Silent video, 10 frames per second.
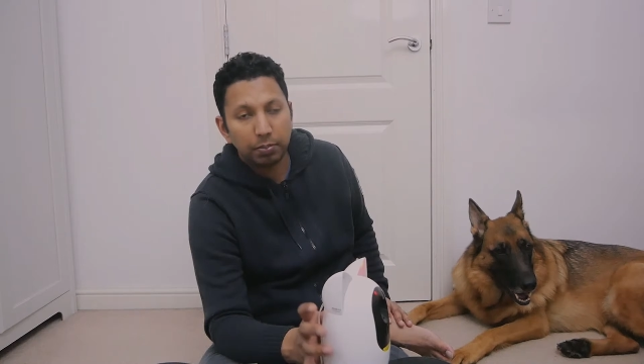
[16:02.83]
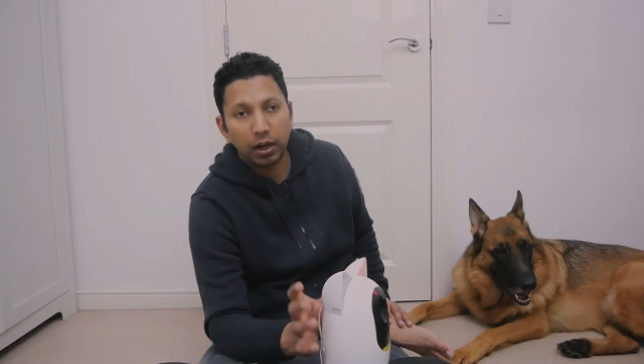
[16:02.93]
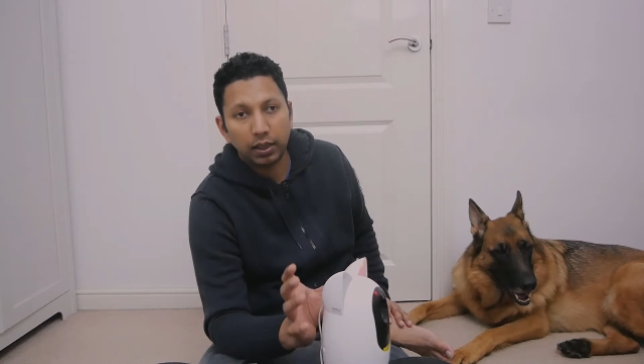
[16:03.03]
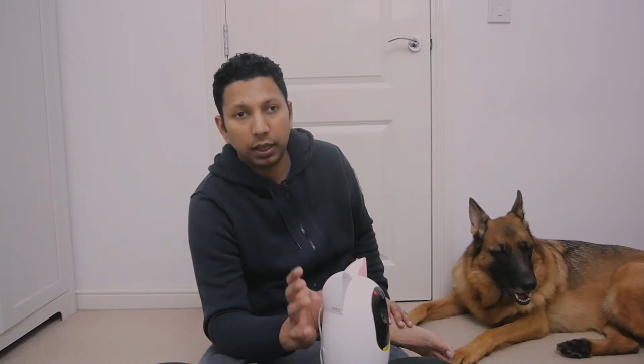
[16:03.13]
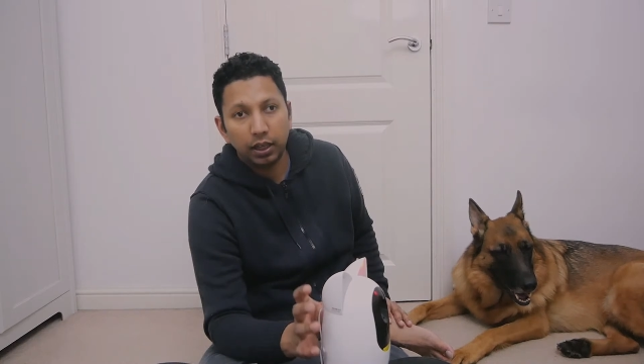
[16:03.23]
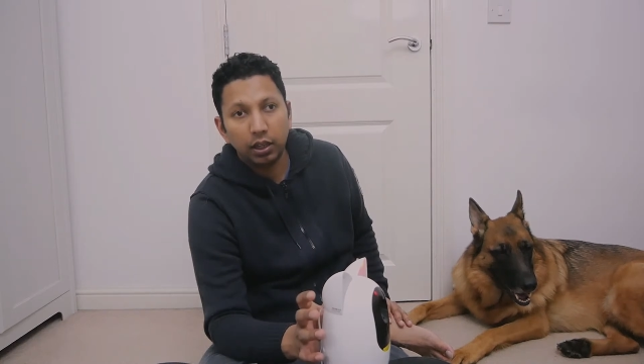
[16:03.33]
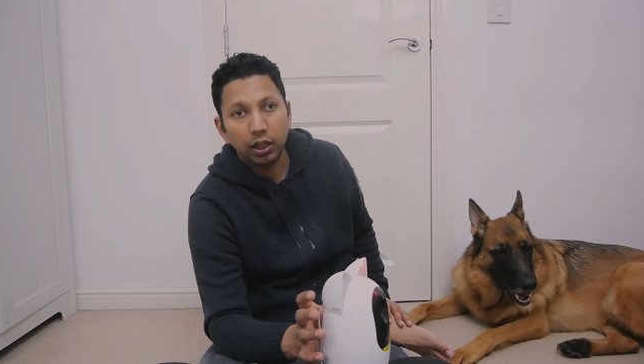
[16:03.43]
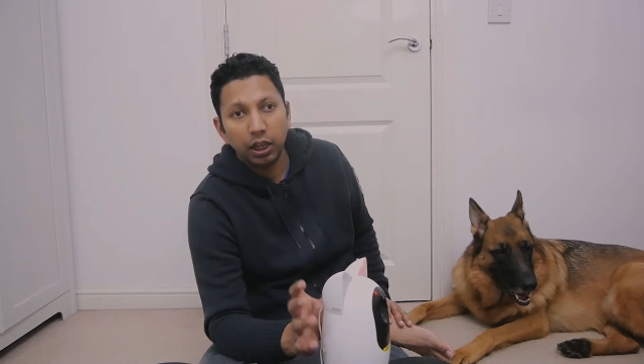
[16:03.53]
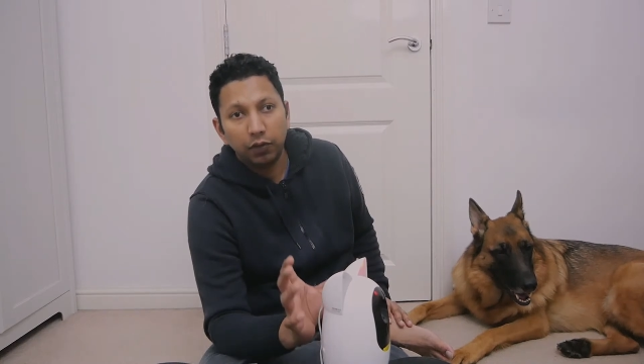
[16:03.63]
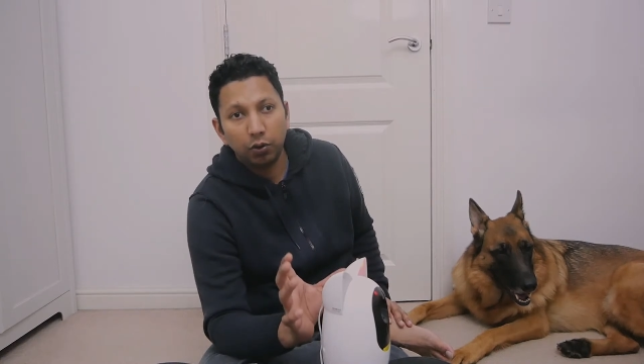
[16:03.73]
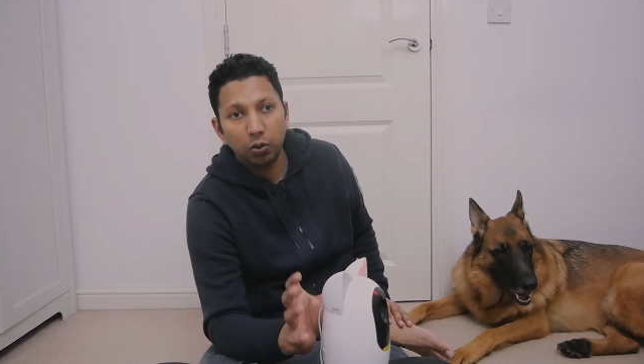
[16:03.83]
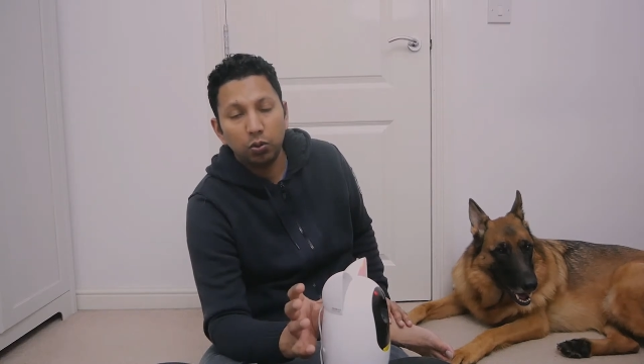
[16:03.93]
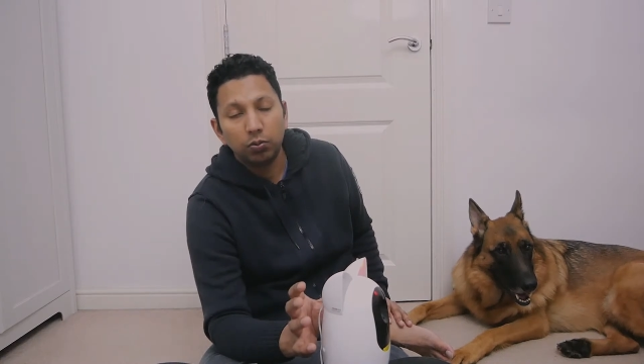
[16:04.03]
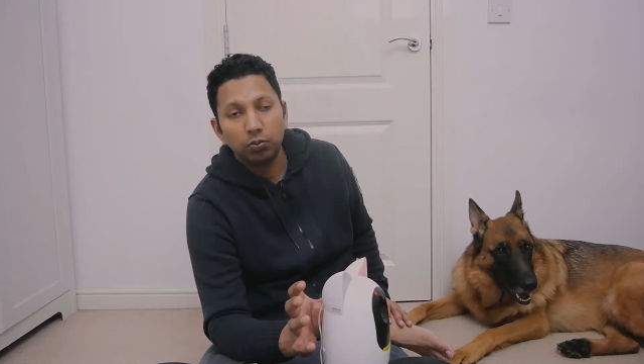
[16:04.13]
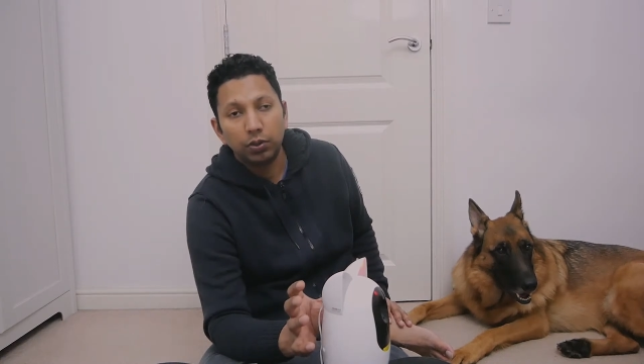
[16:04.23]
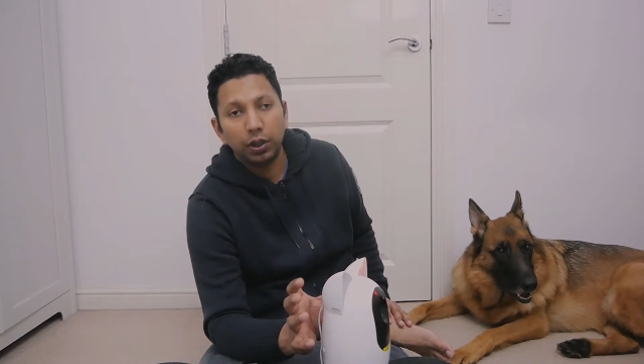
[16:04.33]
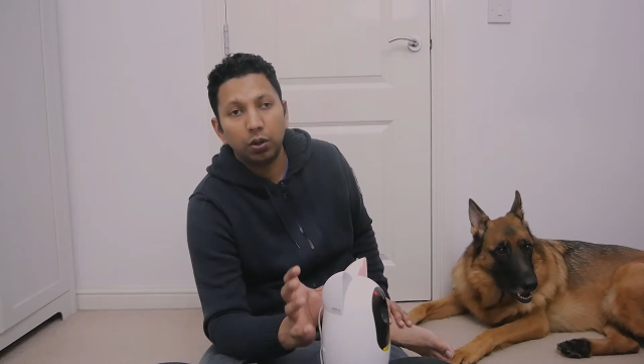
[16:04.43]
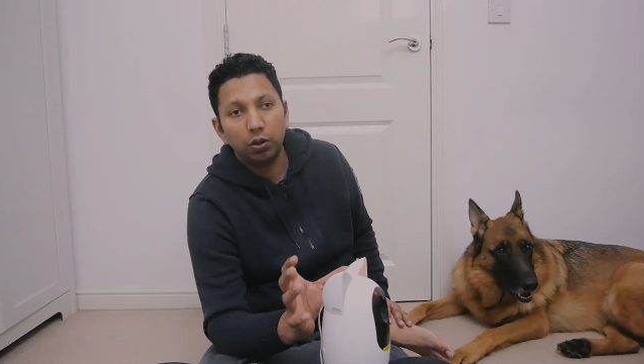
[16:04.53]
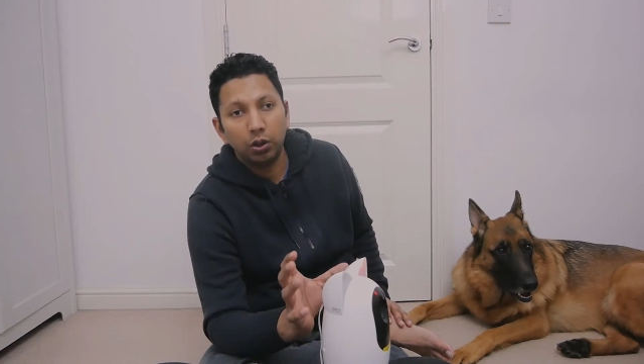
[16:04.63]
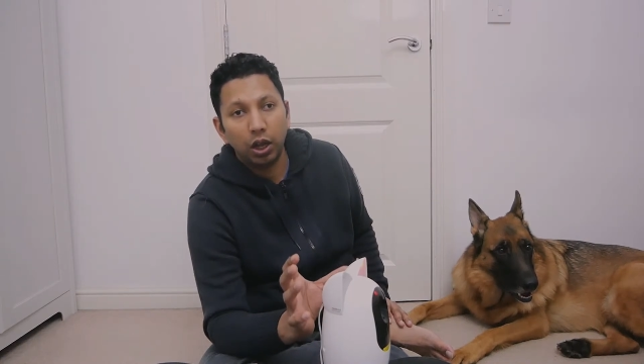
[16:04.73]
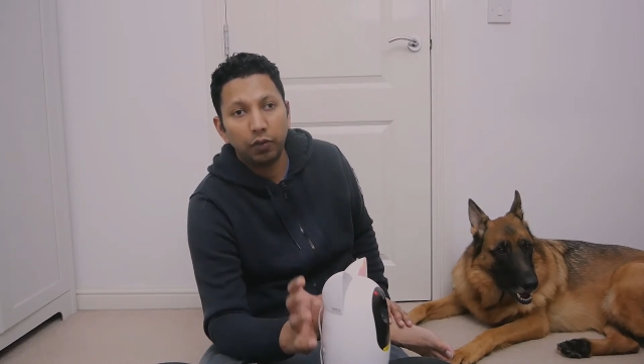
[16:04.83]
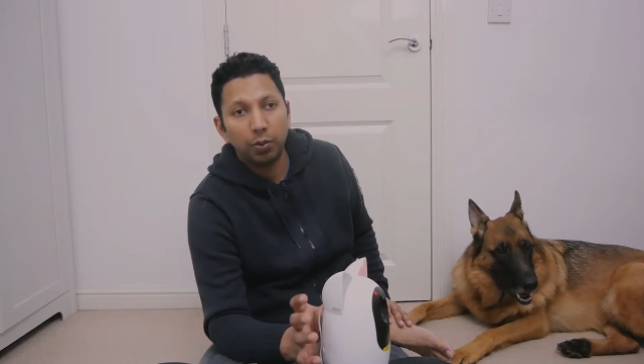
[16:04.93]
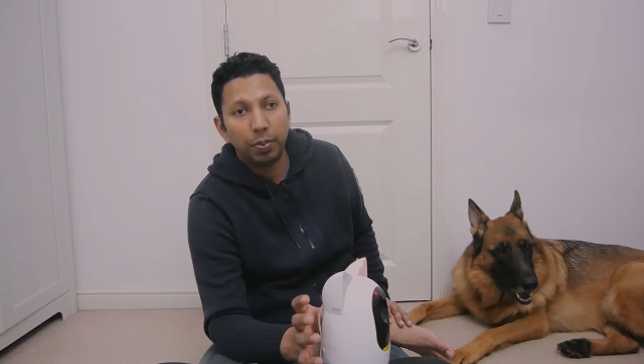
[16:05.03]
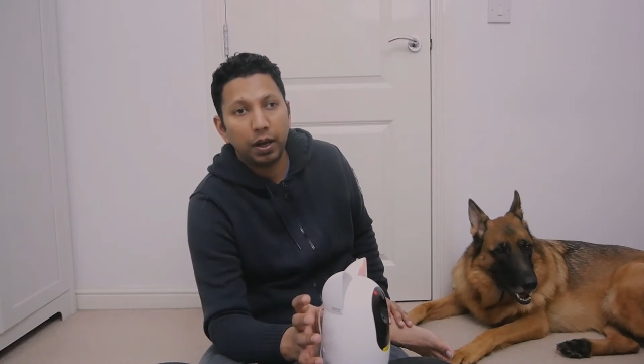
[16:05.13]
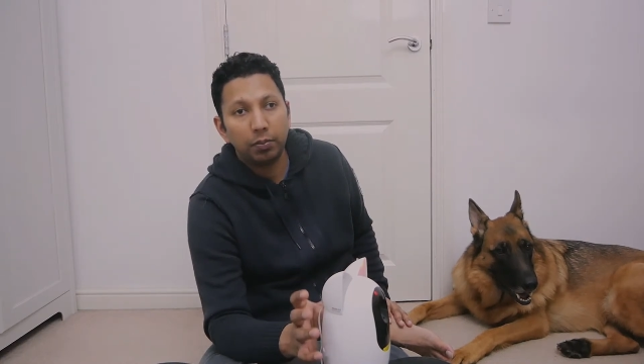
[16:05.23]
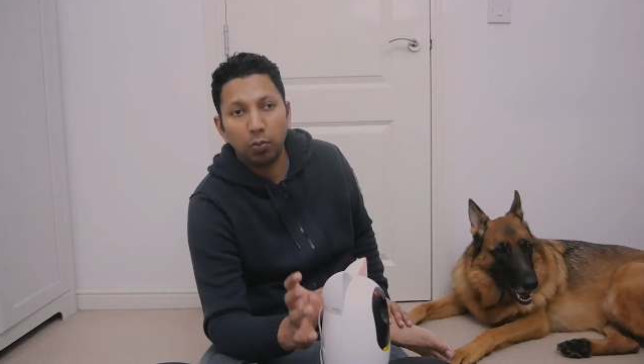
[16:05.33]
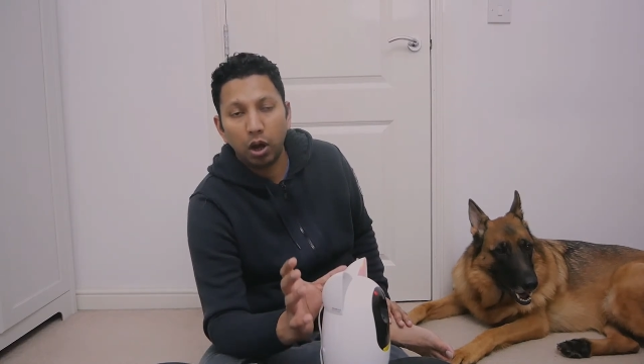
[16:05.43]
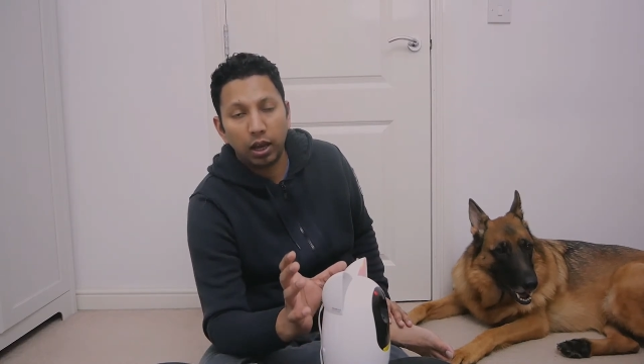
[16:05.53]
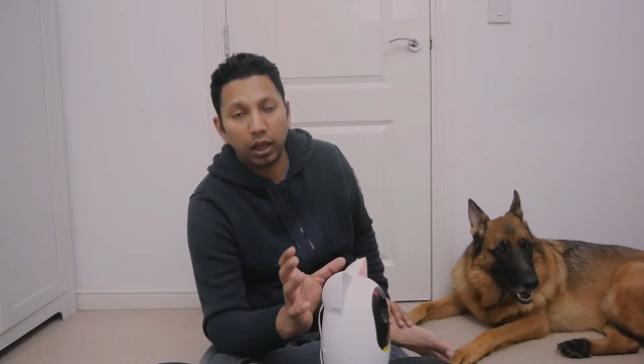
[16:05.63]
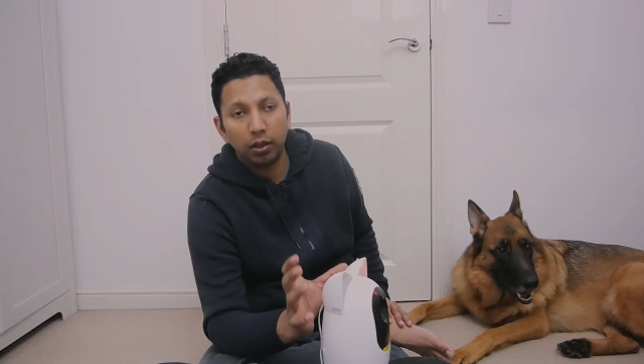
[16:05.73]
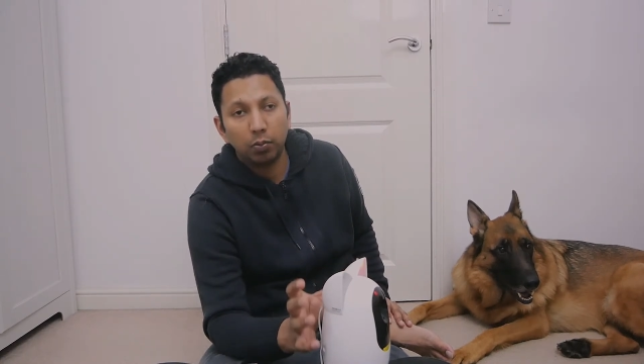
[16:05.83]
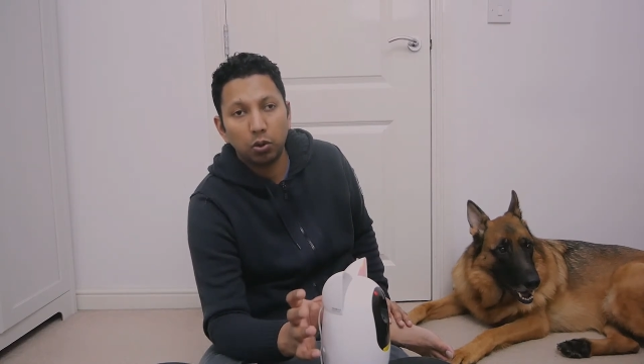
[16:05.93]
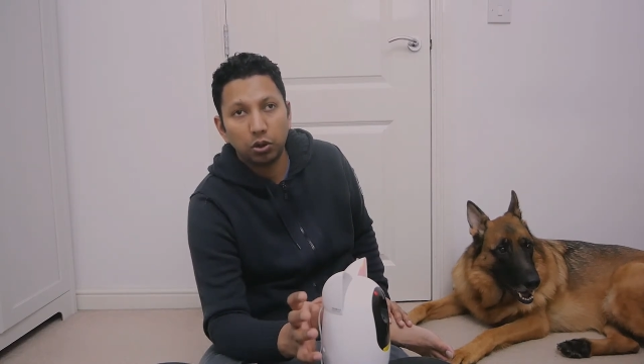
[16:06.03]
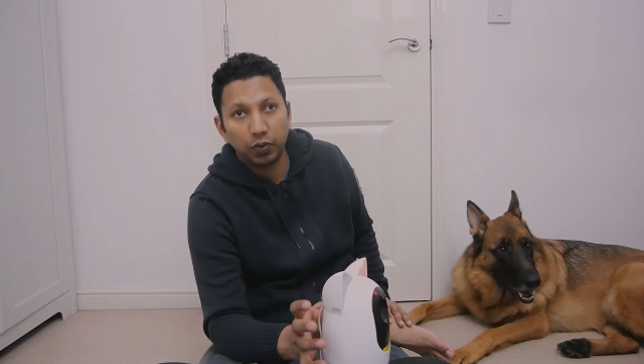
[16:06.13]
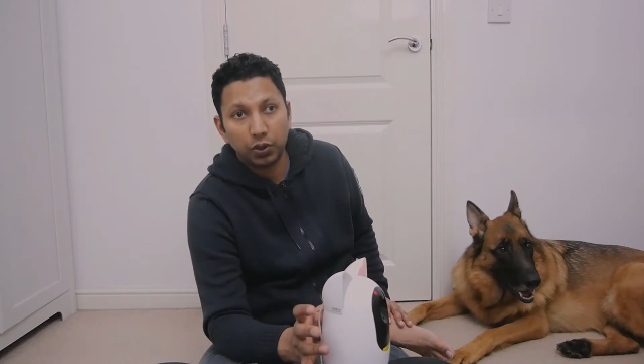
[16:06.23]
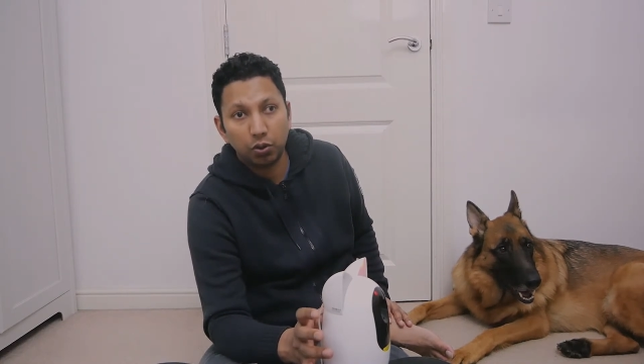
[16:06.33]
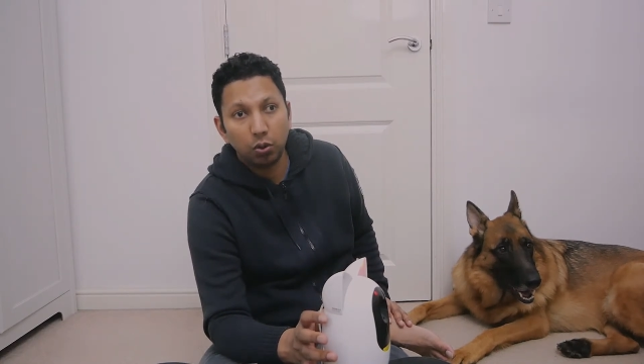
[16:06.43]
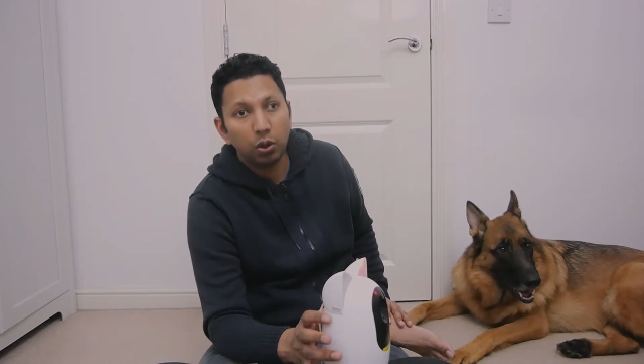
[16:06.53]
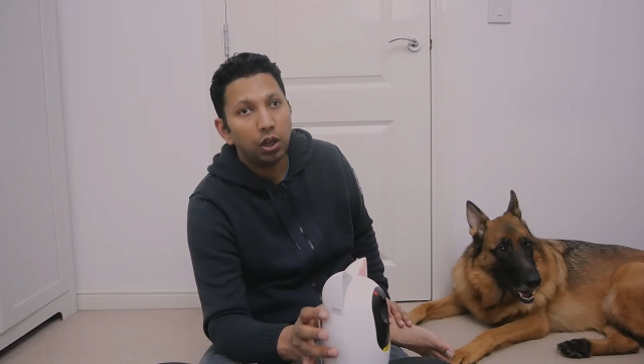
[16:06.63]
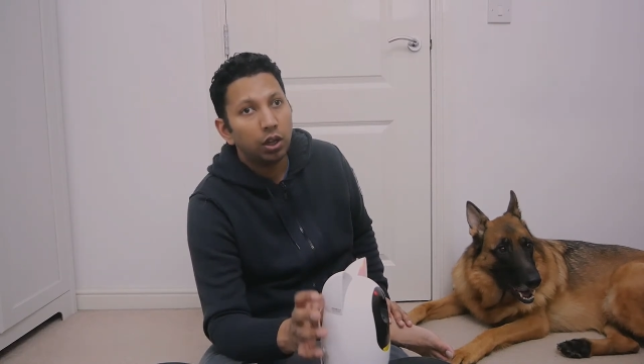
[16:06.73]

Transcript: but I think if you love your pet more, like most of us do,